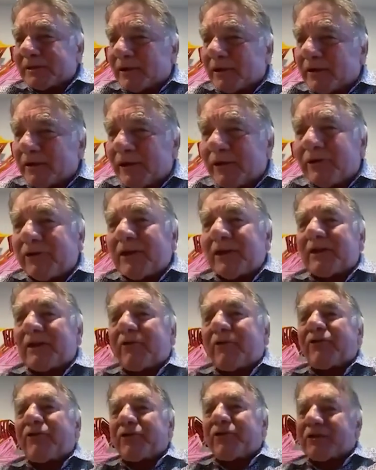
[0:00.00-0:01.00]
and I don't think the
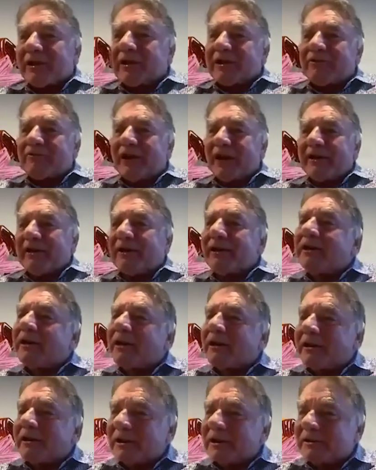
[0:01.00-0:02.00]
fertility rate in
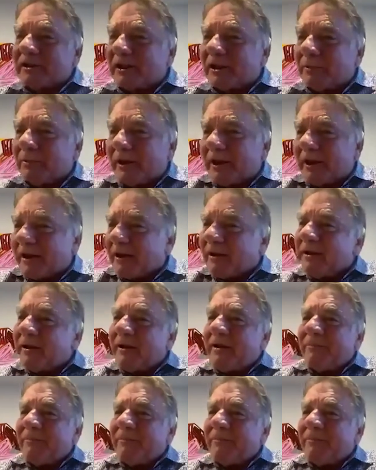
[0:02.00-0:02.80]
Italy is any better